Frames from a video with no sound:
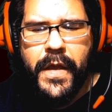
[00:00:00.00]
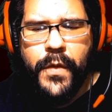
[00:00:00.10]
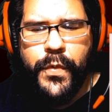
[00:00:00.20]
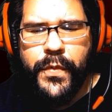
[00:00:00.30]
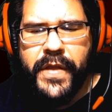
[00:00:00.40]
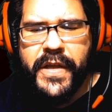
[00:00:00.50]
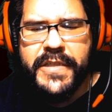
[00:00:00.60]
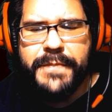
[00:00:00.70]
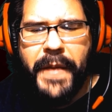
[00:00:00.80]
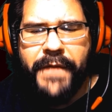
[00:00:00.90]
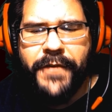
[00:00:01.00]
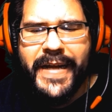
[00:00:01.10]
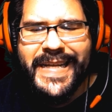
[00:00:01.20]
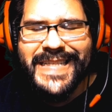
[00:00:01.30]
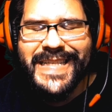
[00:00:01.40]
When we look at his buff
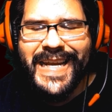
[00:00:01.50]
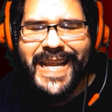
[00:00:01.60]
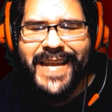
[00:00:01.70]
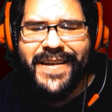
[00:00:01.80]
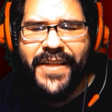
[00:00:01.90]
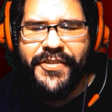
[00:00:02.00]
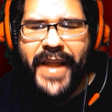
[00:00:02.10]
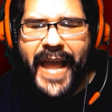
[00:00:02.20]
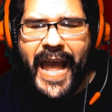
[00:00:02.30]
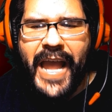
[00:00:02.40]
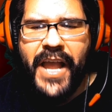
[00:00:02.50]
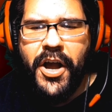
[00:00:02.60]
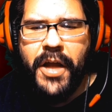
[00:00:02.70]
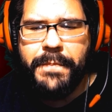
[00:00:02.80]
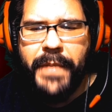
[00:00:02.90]
grade, he is going to get another A
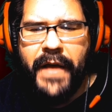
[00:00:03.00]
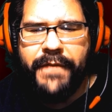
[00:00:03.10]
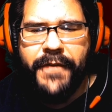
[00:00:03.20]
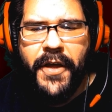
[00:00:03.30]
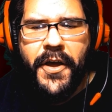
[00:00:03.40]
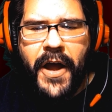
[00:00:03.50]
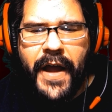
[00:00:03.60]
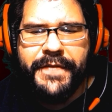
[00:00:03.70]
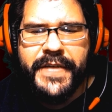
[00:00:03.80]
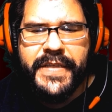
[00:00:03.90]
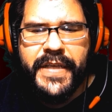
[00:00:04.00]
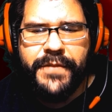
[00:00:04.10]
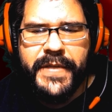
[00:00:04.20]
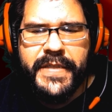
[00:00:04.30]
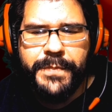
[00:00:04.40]
on buff. Obviously, the
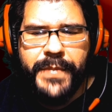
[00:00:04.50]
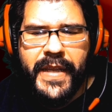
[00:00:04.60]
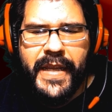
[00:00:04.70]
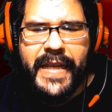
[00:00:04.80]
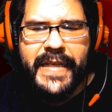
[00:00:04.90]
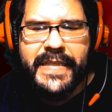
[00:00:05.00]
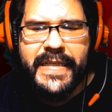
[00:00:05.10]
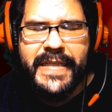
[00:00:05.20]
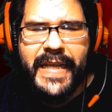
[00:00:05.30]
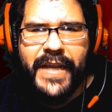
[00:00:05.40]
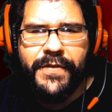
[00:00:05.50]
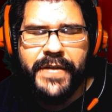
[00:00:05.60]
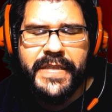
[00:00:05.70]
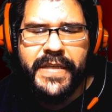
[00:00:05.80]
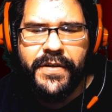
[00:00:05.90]
reason being is he's
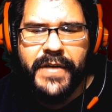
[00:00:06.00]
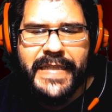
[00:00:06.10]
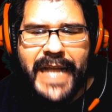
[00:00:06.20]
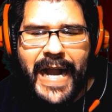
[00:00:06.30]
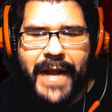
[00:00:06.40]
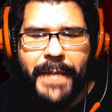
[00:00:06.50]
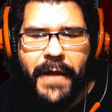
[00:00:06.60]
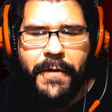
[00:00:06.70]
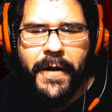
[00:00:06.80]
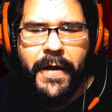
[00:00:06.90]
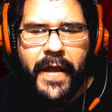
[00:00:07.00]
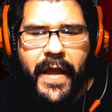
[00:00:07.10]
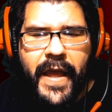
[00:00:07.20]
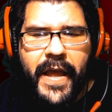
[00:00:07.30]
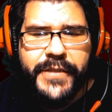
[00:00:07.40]
increasing your attack power.
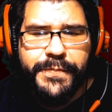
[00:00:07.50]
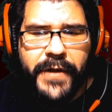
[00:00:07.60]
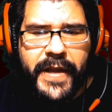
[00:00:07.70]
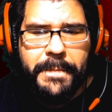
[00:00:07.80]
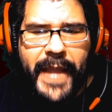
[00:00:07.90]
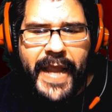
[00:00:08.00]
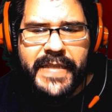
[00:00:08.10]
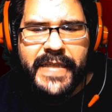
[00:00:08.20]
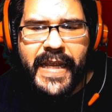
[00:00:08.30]
It's pretty amazing.